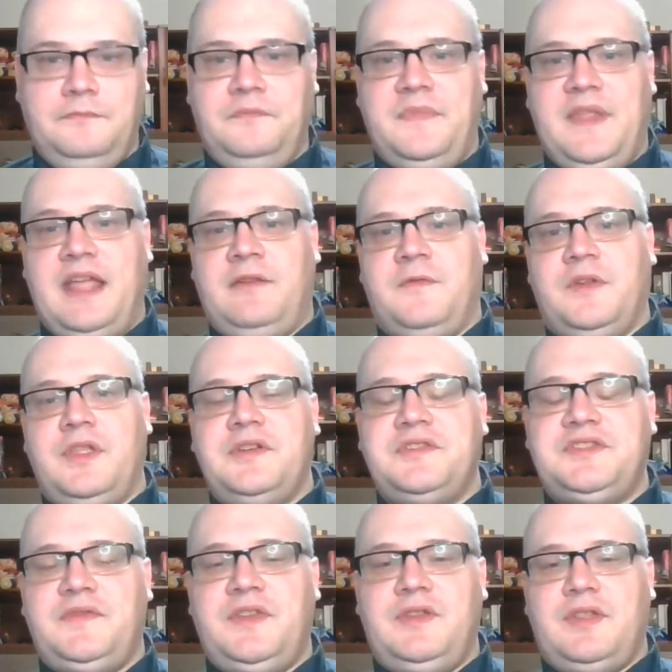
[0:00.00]
And for
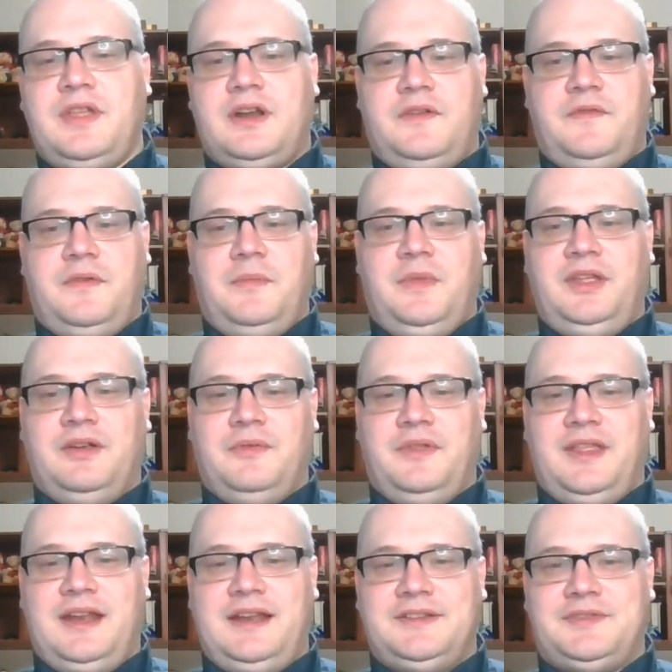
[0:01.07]
those of you that are familiar with
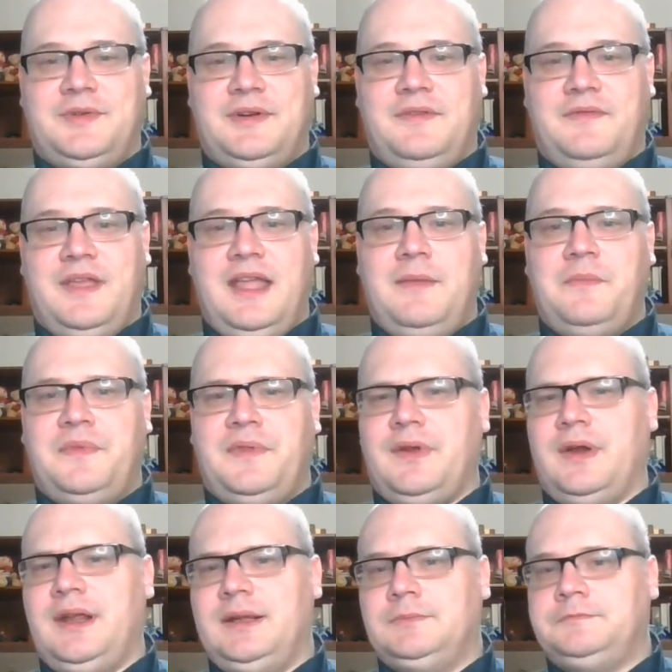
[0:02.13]
any sort of game
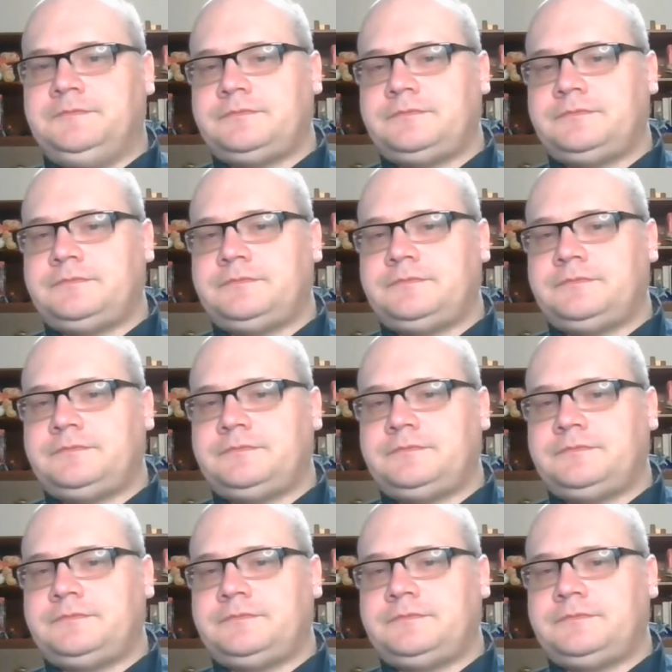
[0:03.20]
theory,